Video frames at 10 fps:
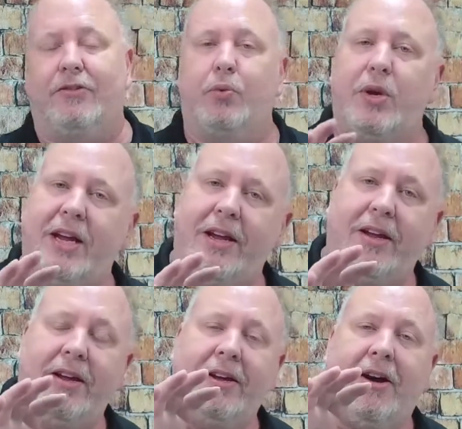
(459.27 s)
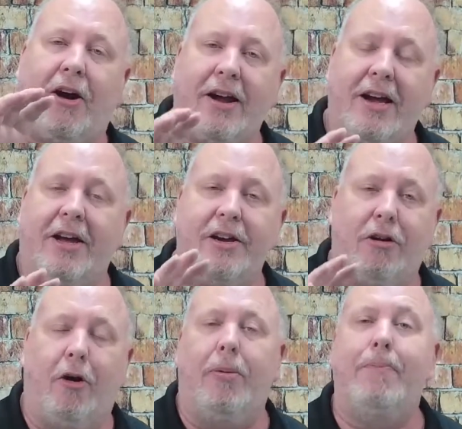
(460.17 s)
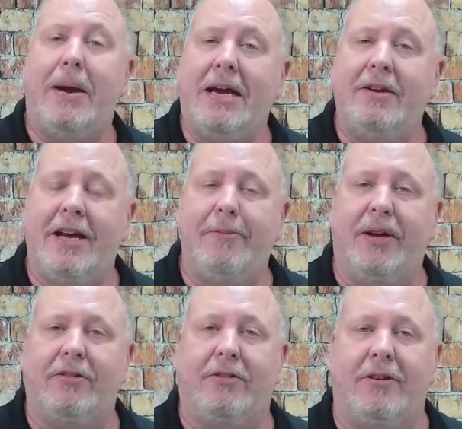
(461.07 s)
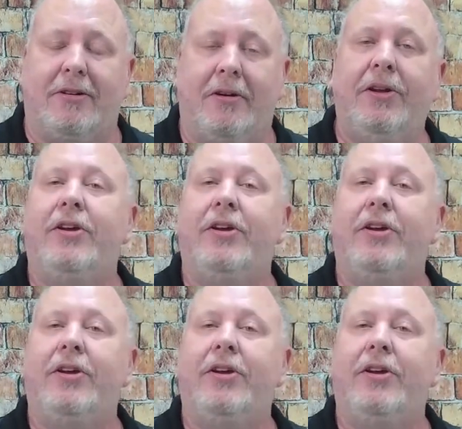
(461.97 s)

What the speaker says: We are in a global pandemic still.